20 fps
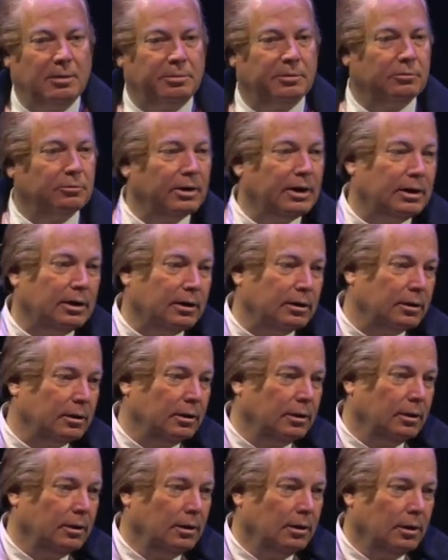up and read it.
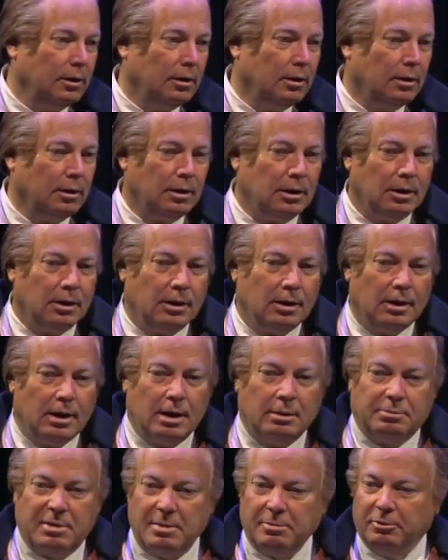
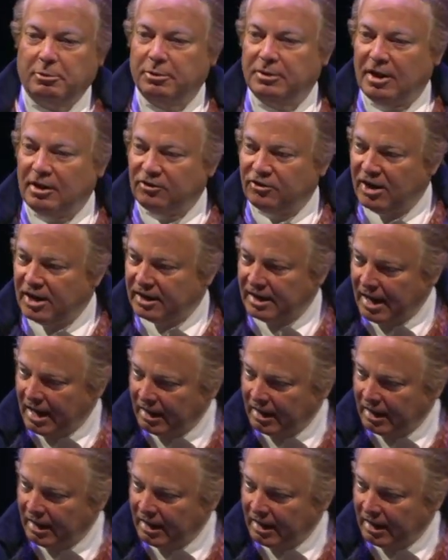And people would then take